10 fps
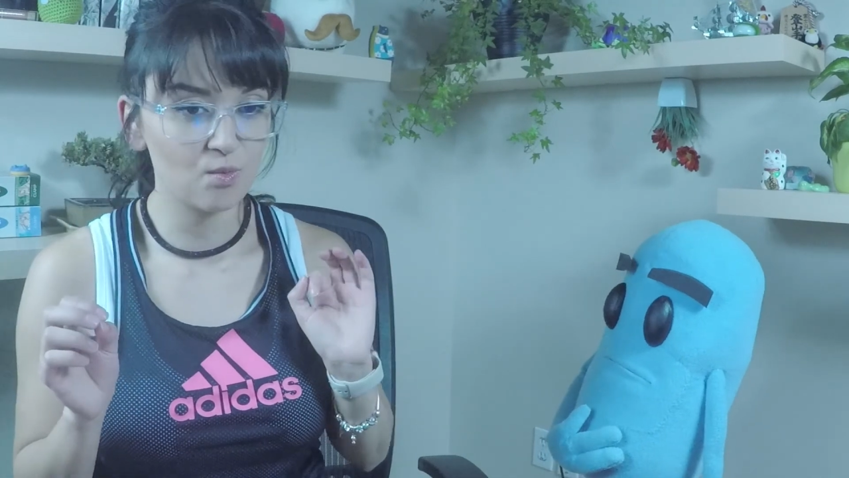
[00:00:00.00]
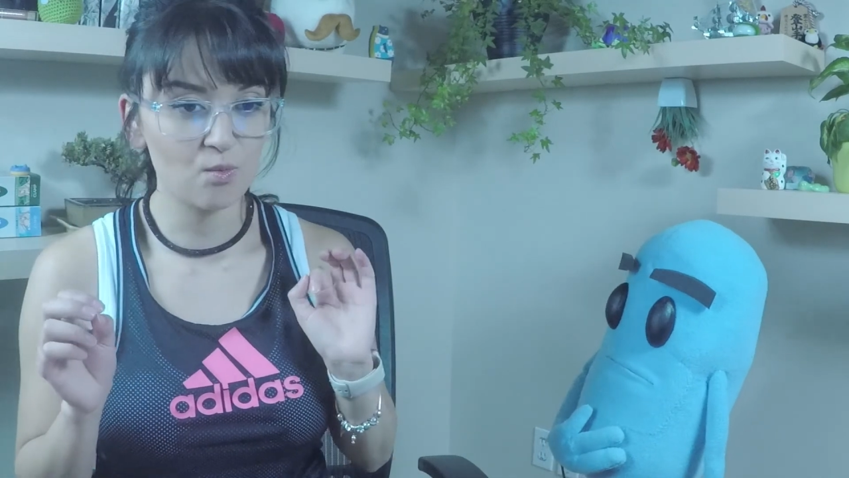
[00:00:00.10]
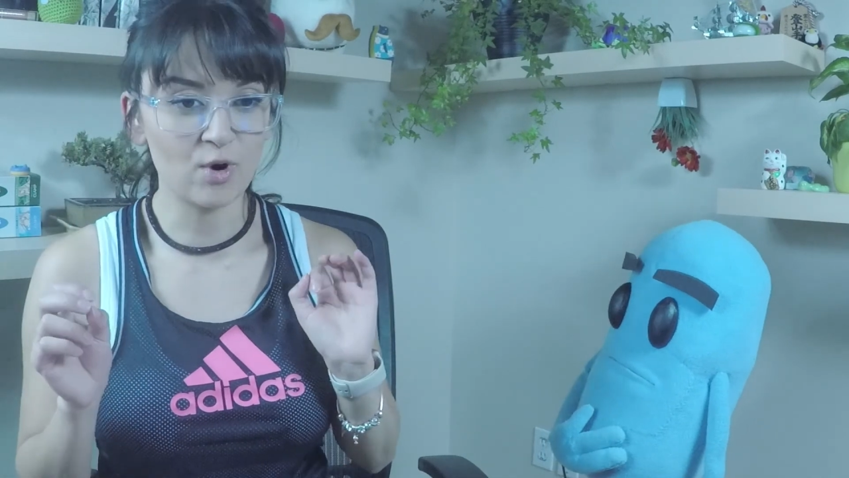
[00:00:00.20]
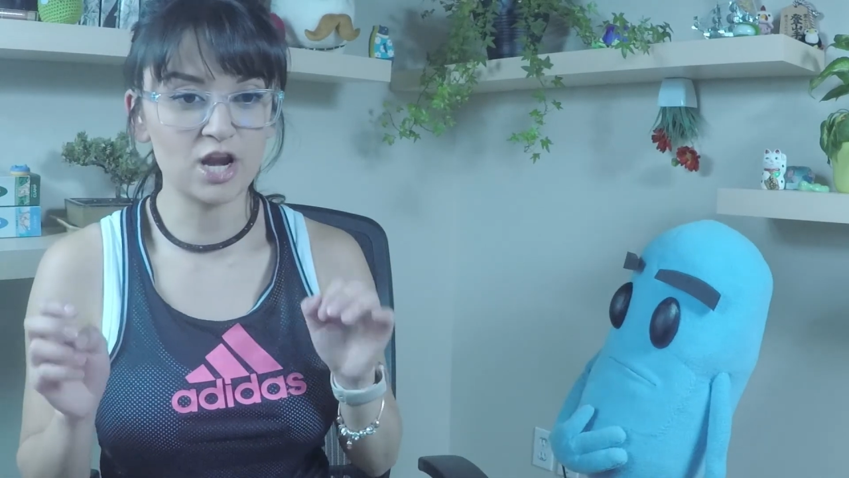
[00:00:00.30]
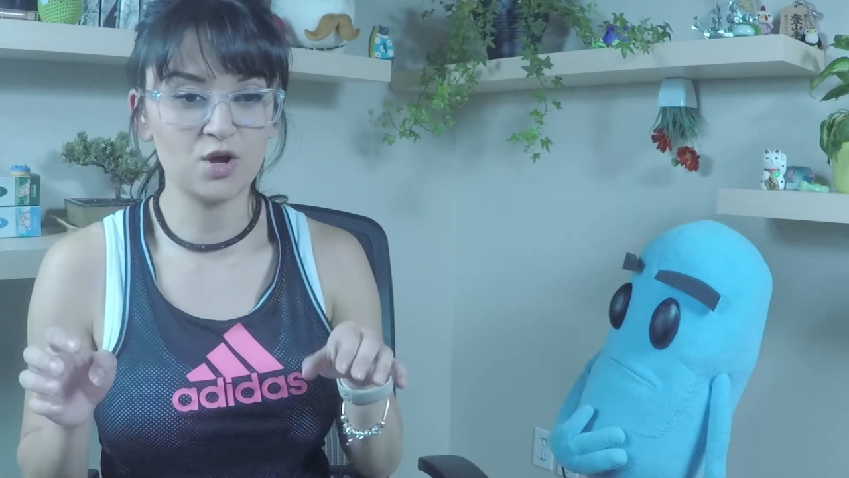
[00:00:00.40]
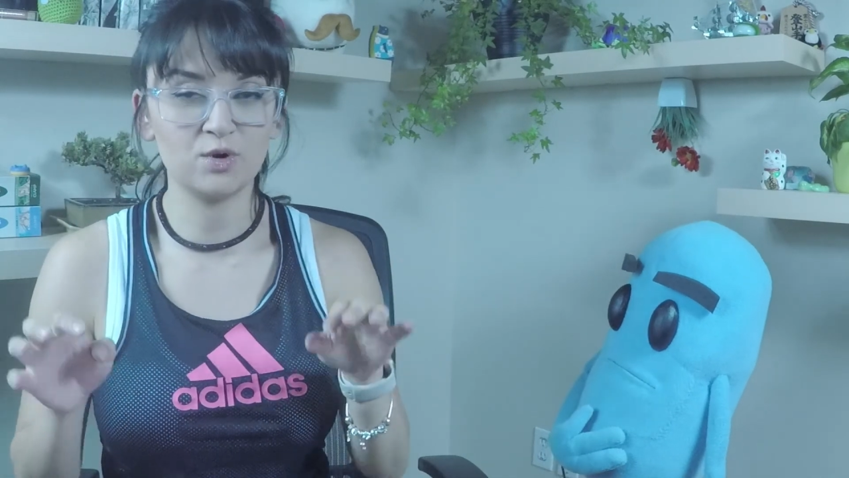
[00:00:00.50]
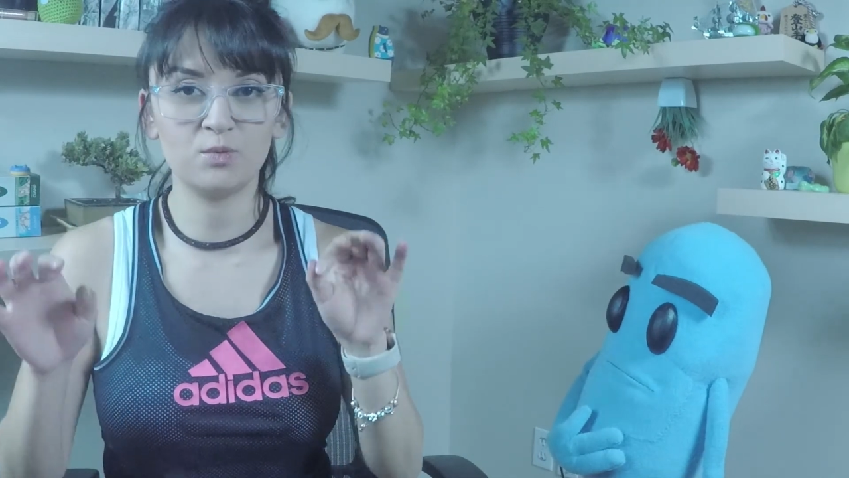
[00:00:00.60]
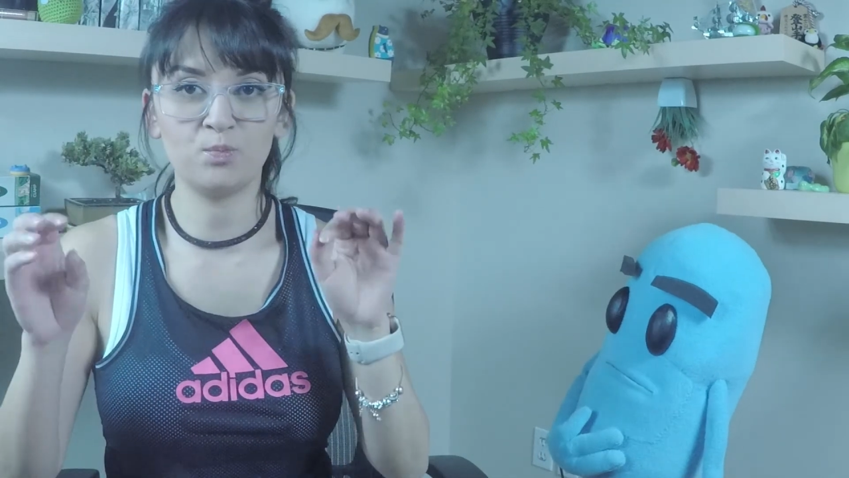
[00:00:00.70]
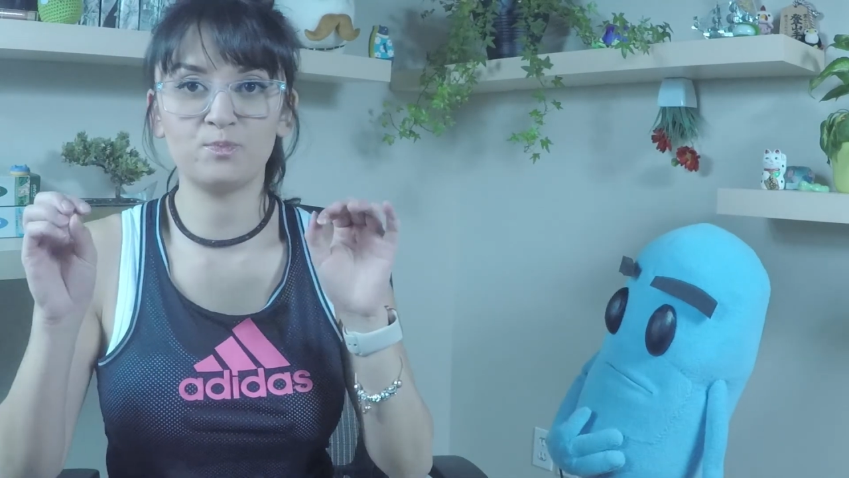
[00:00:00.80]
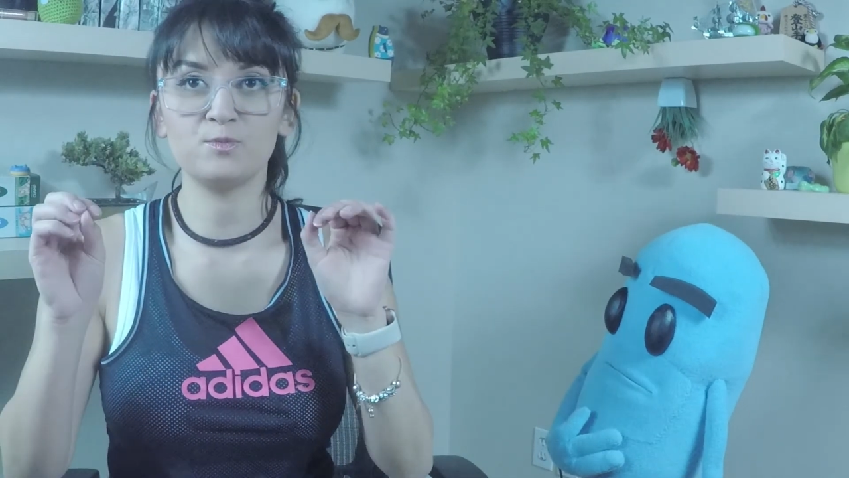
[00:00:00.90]
when you would
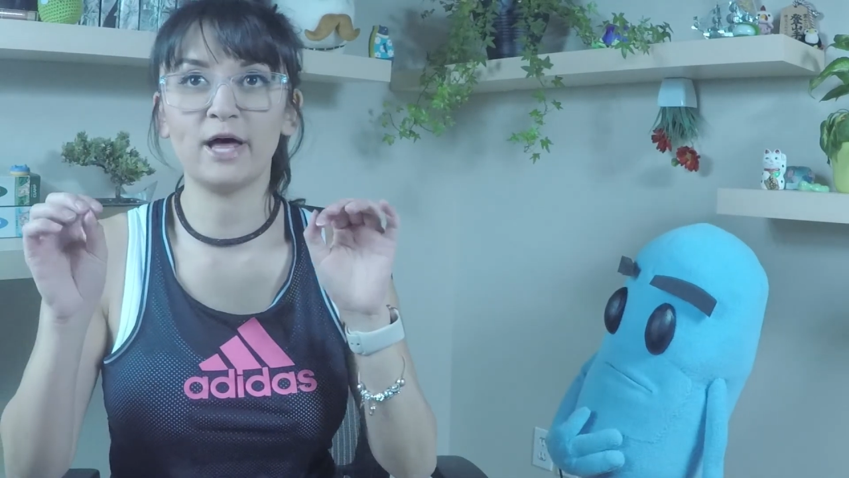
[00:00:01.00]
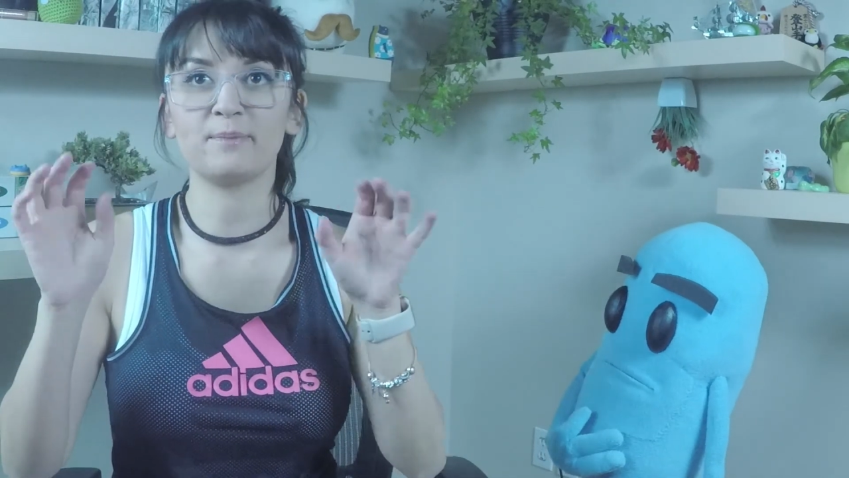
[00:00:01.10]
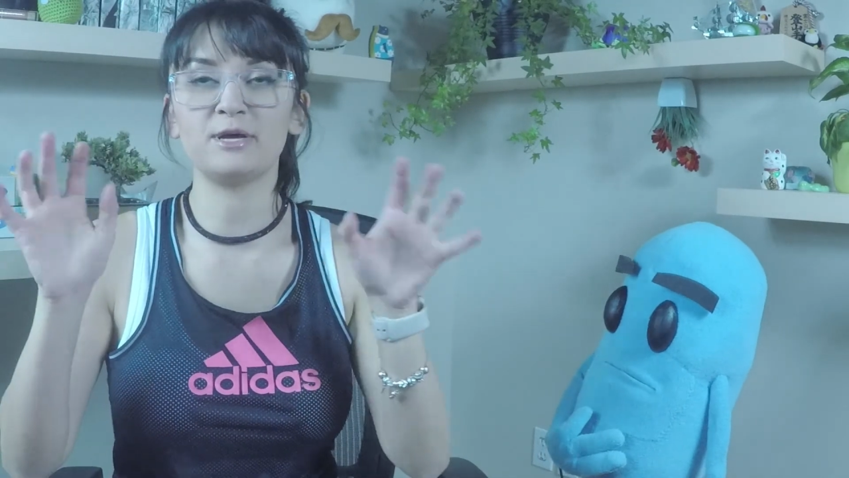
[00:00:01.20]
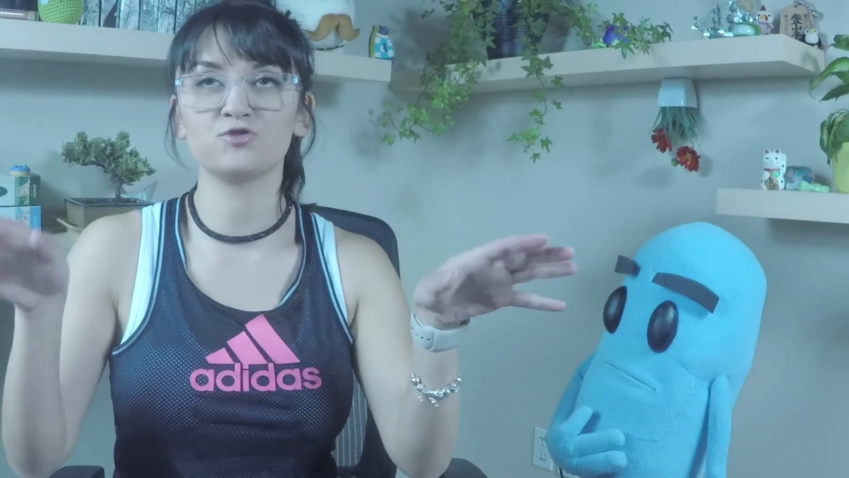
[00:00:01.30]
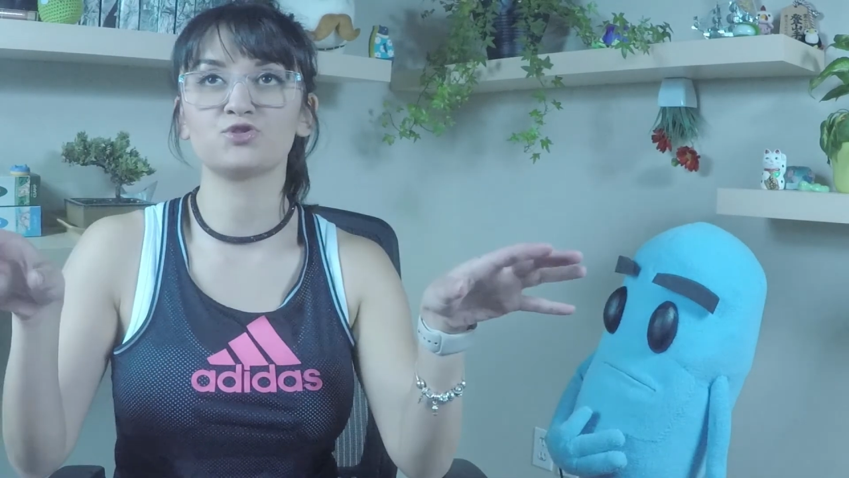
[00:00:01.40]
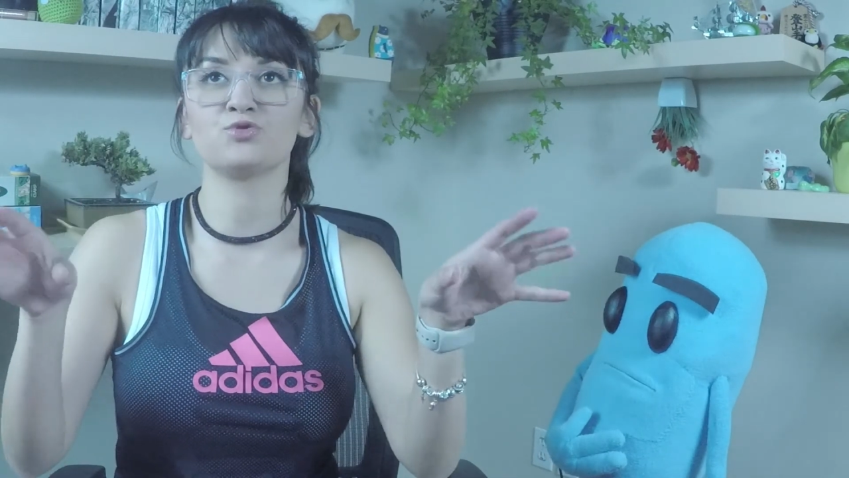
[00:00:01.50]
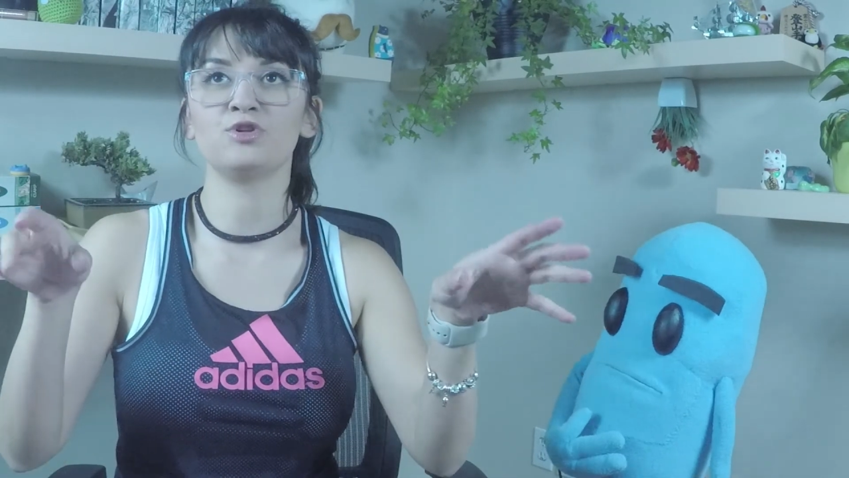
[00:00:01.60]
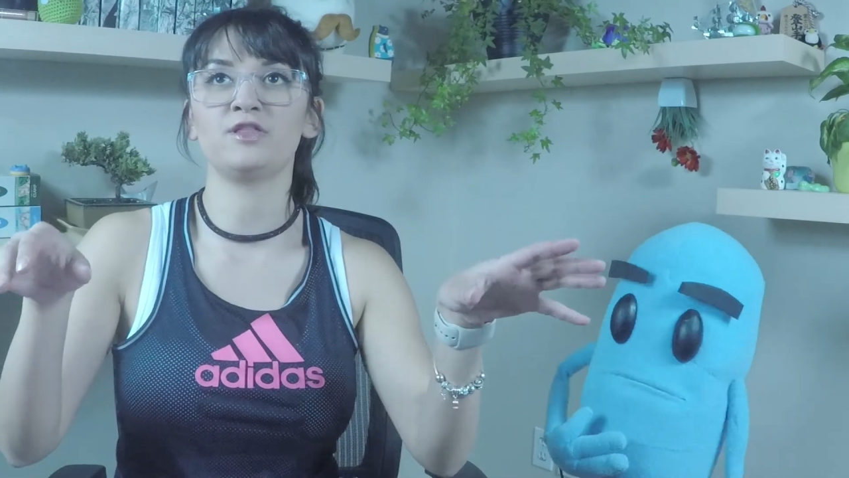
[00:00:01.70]
like be in school